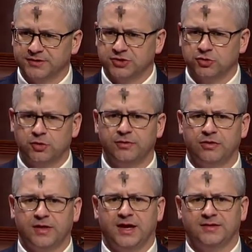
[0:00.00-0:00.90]
It's a good
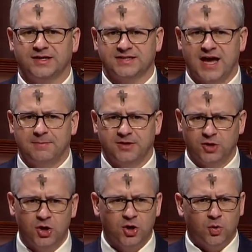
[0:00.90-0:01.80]
thing that is
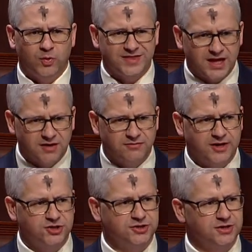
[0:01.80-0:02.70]
happening with
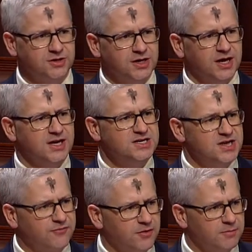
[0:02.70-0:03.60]
innovation and
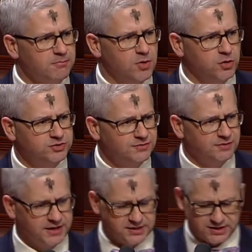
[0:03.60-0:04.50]
different modes of
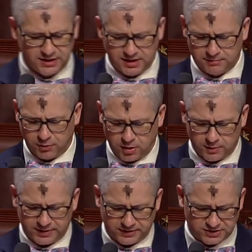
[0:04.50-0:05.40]
lending and
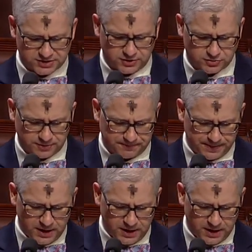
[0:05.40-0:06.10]
borrowing in this country.